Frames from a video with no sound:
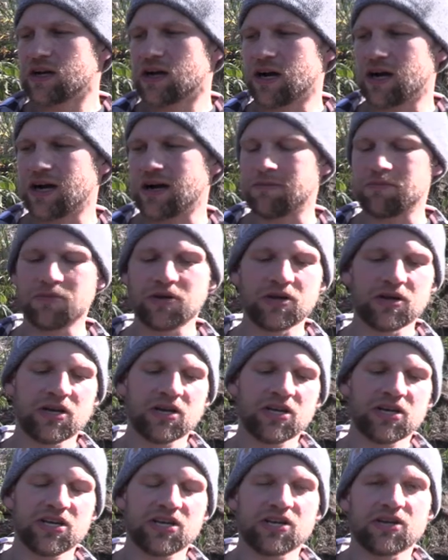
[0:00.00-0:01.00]
Um,
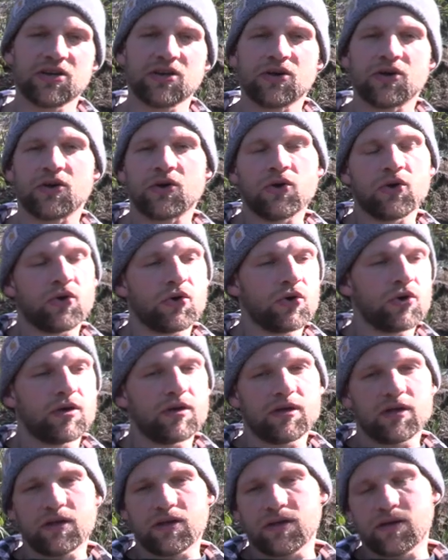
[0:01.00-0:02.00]

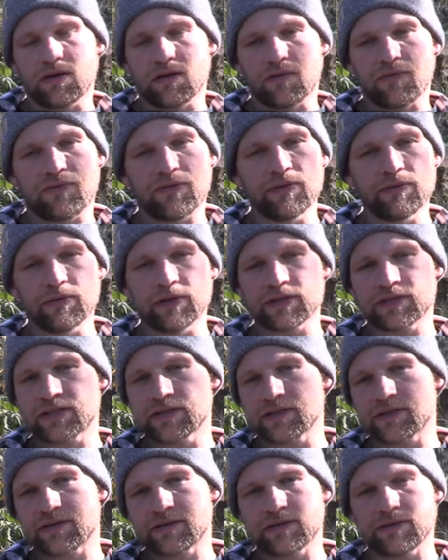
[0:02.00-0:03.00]
you know, if you
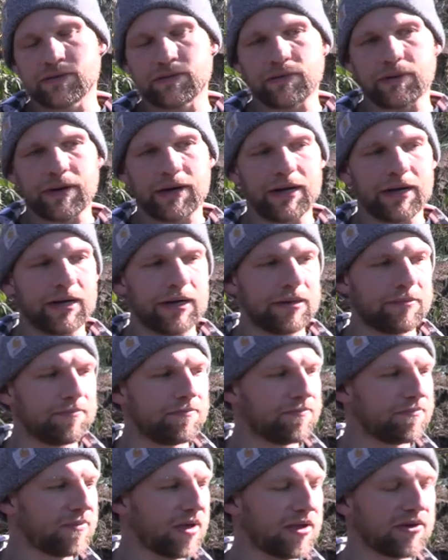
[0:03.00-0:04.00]
listen to,
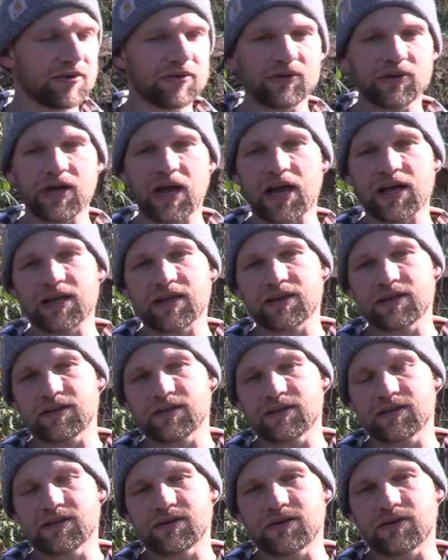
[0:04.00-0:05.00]
um, I know you got,
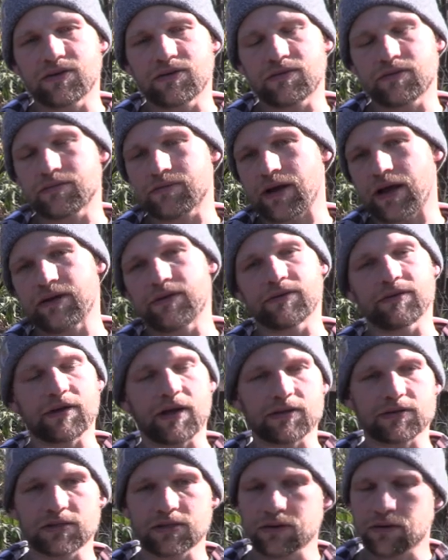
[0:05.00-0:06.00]
you know, I know you
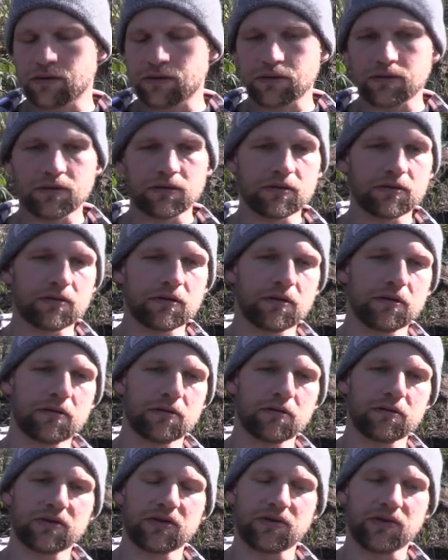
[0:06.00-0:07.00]
got soul or you,
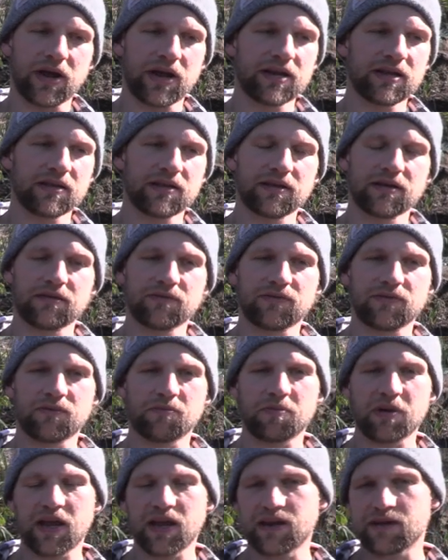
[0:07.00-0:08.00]
or, you know, anything
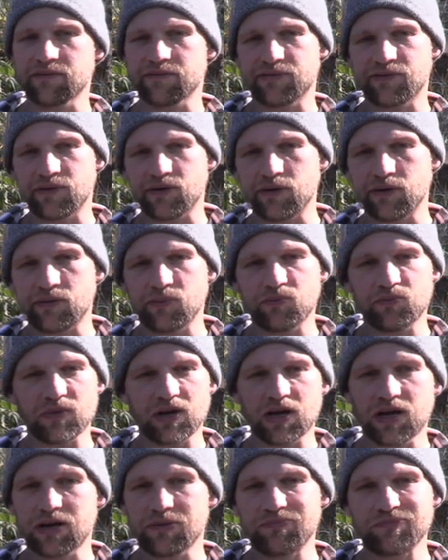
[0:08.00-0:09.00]
from paid in full,
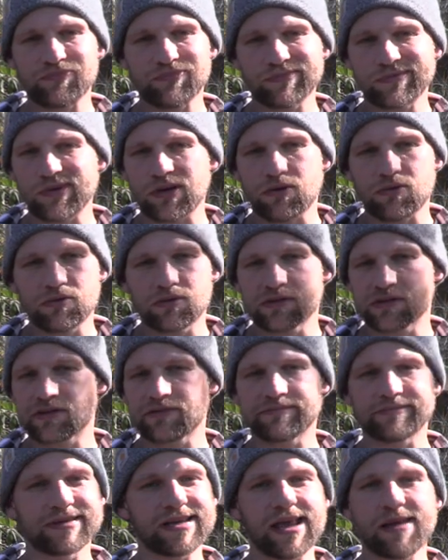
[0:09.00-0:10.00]
uh, you know,
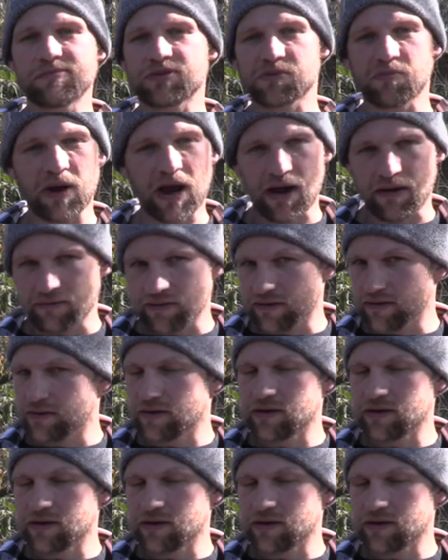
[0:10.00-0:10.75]
James Brown,